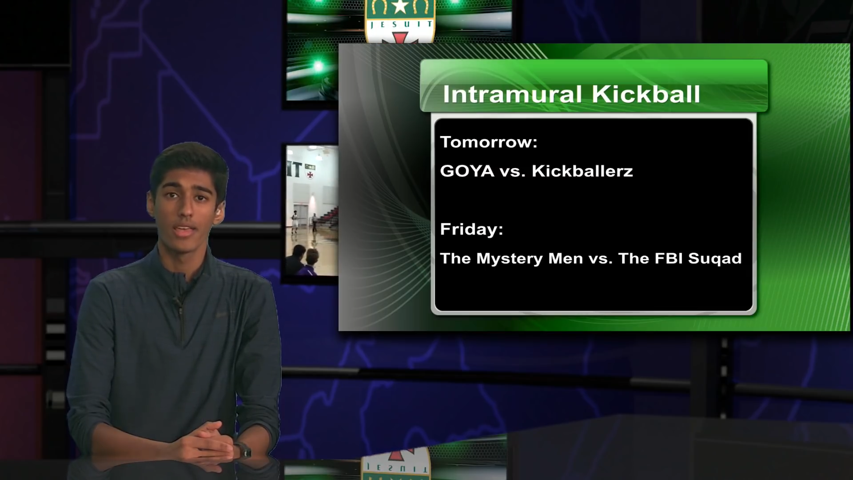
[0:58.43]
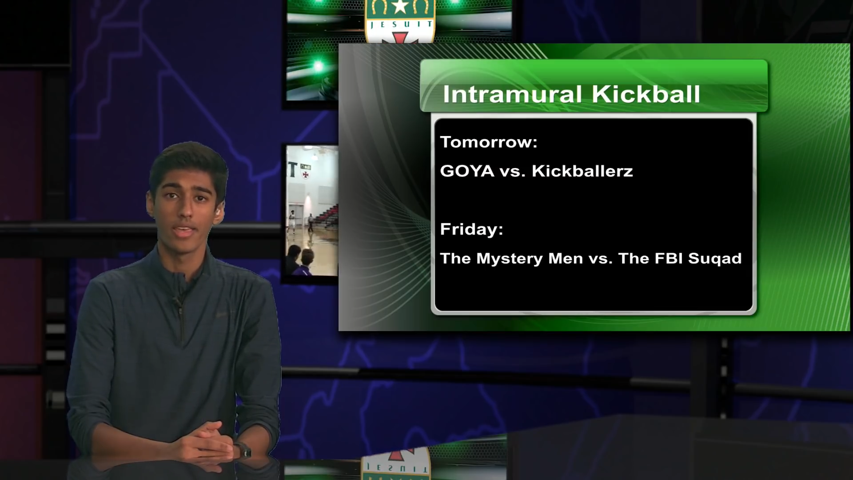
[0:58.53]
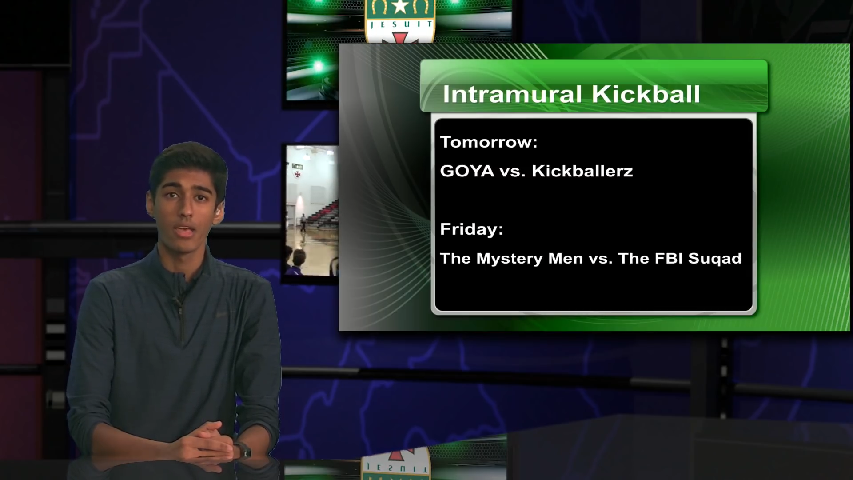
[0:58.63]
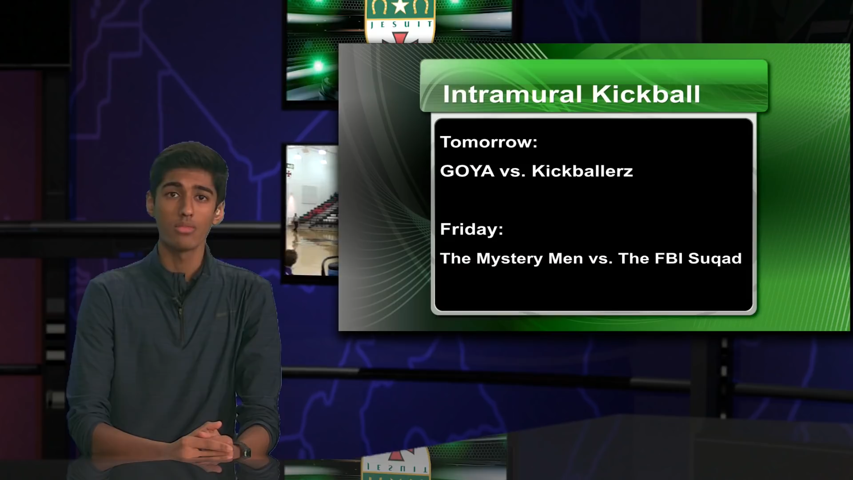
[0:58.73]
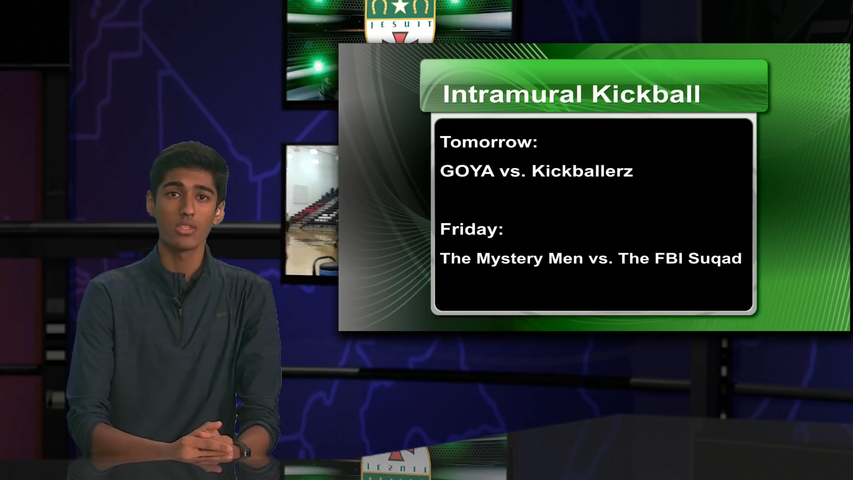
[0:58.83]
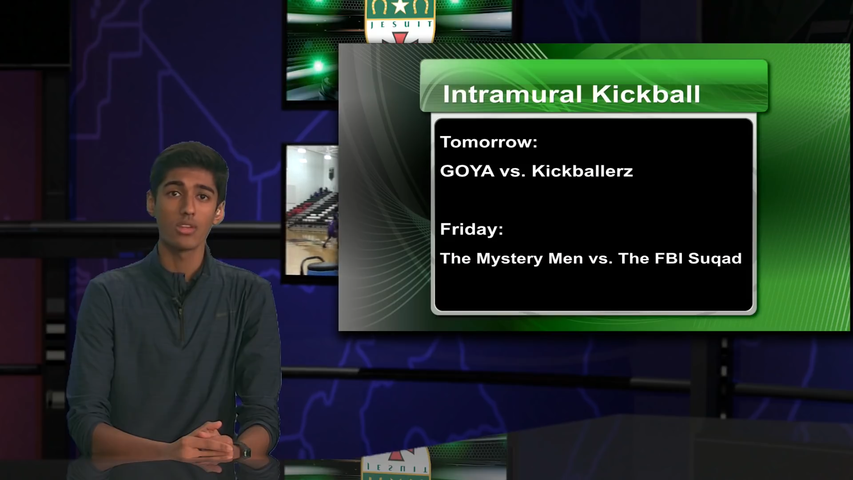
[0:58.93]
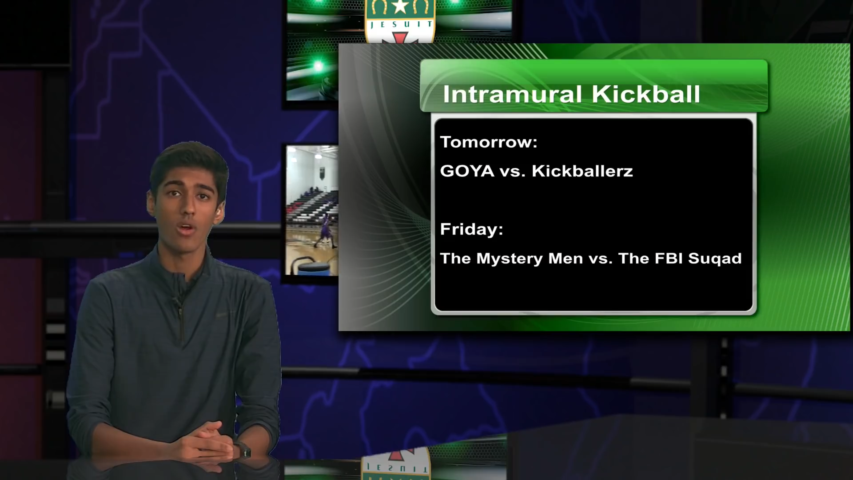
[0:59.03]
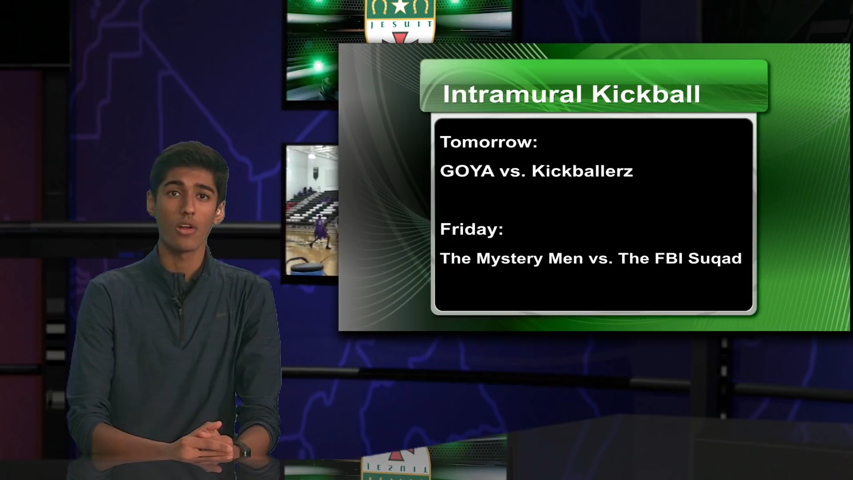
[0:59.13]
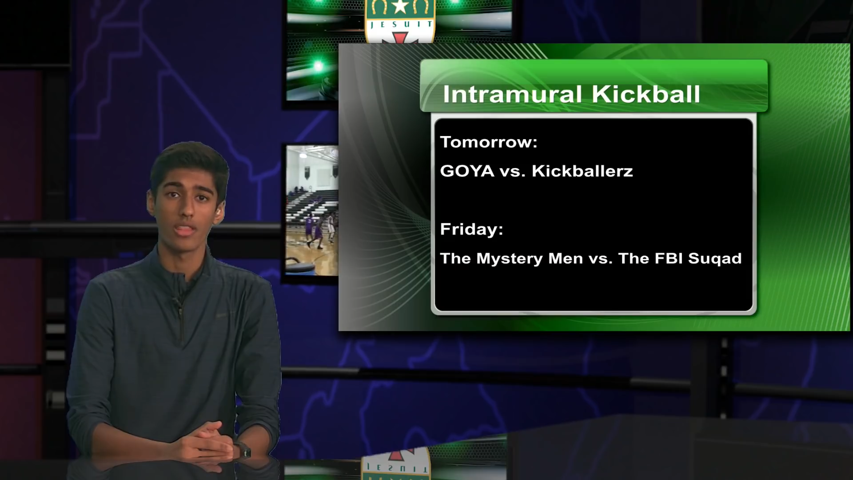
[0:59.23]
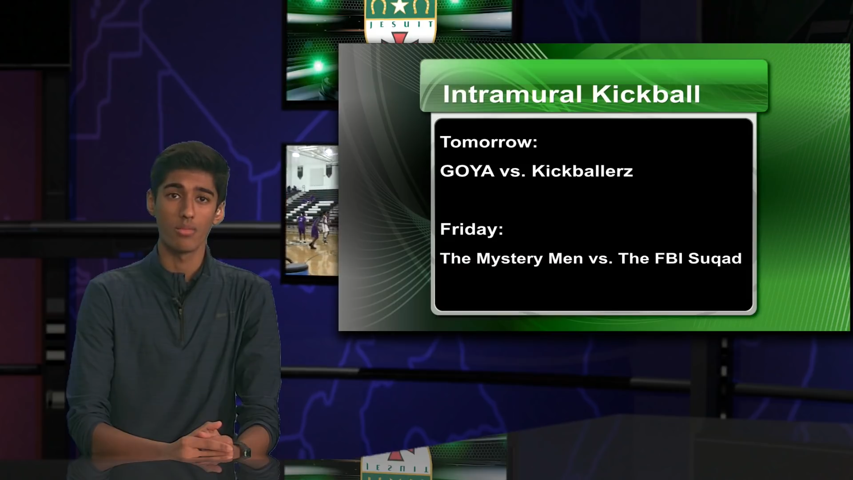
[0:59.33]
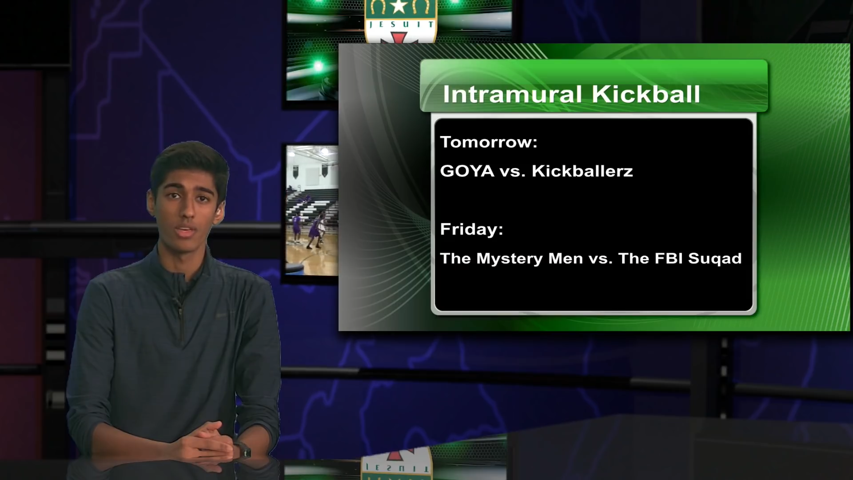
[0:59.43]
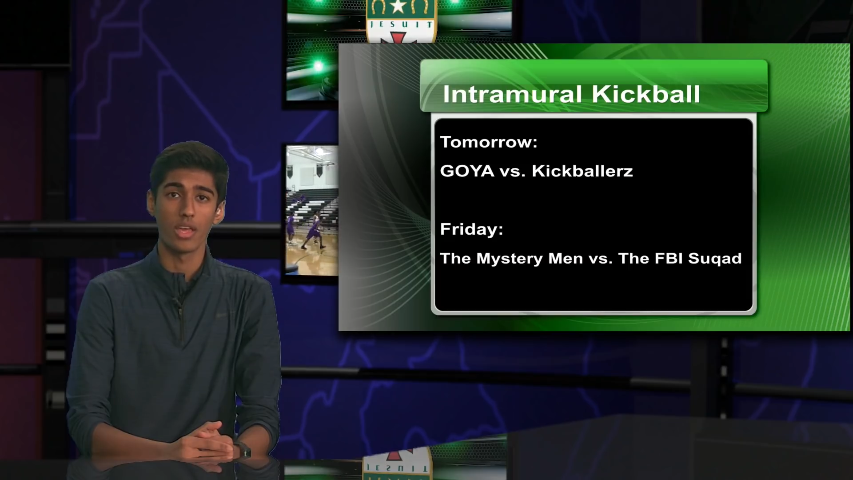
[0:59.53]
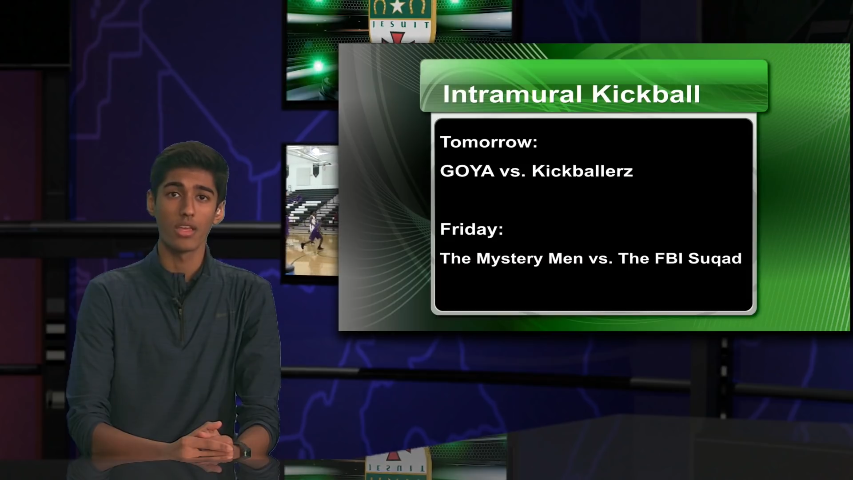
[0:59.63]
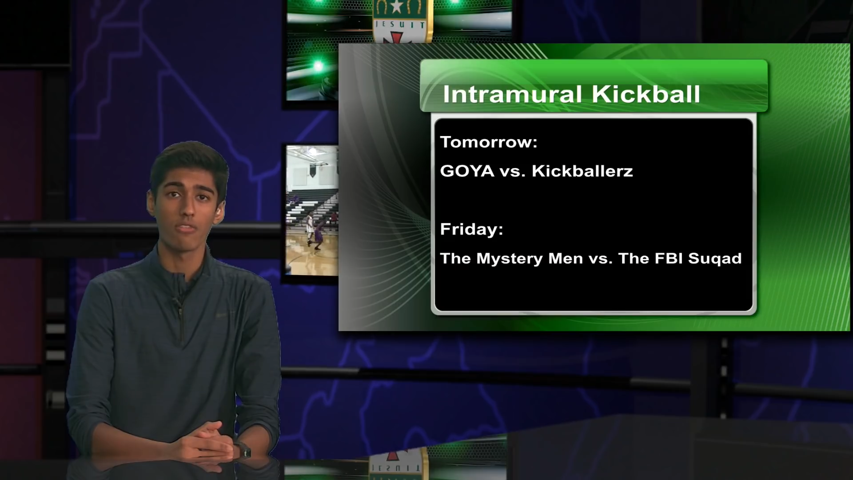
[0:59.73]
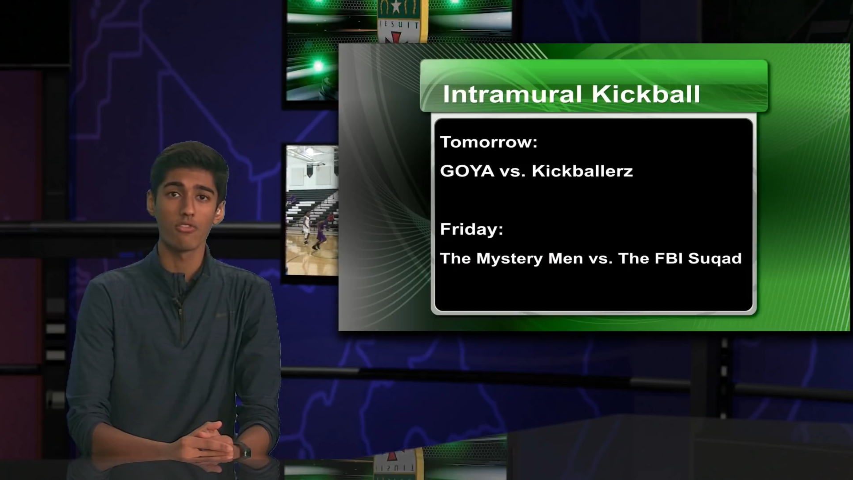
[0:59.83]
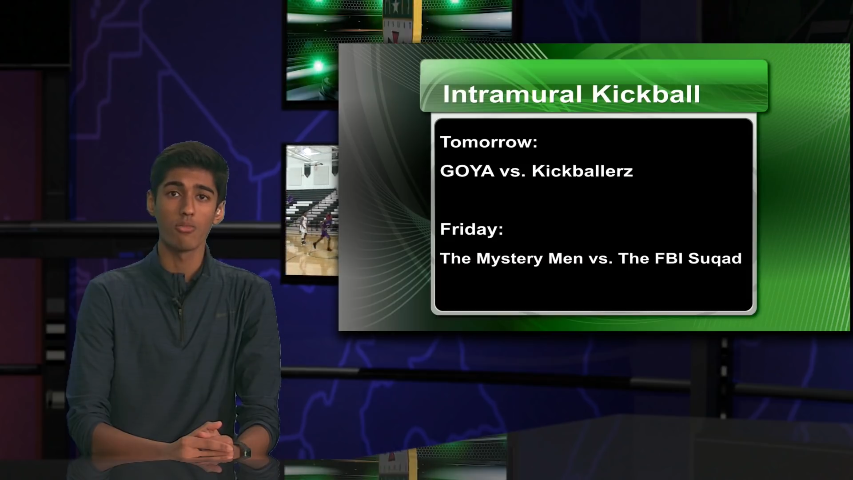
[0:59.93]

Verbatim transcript: Games start at the beginning of